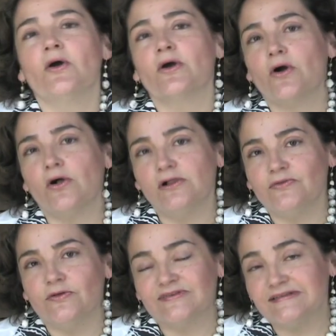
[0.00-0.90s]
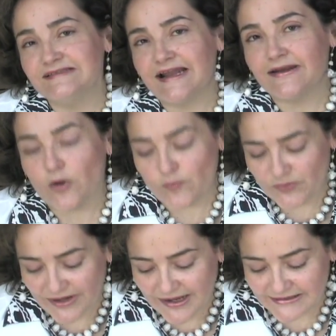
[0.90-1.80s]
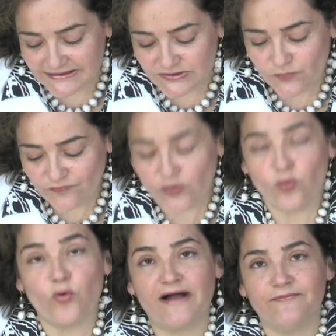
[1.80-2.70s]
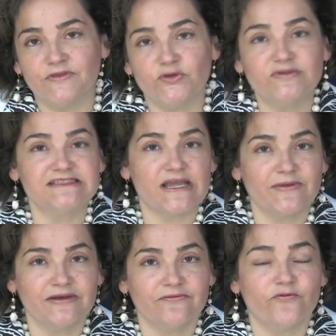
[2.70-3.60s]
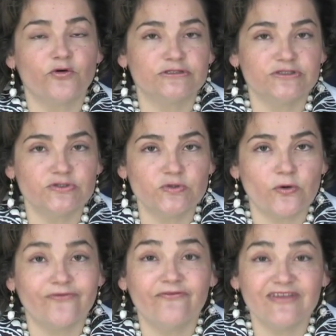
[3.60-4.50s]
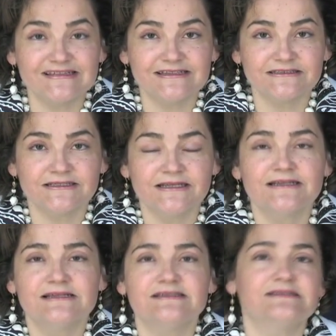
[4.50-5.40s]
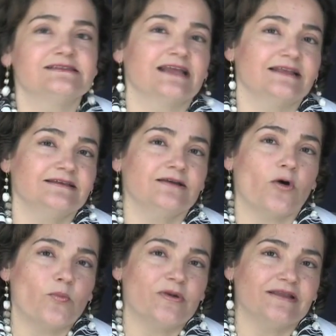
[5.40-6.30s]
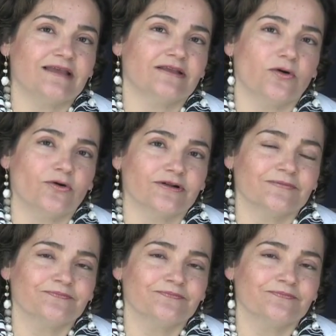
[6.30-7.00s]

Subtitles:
call the Cincinnati Opera at 241-2742 or visit cincinnatiopera.org.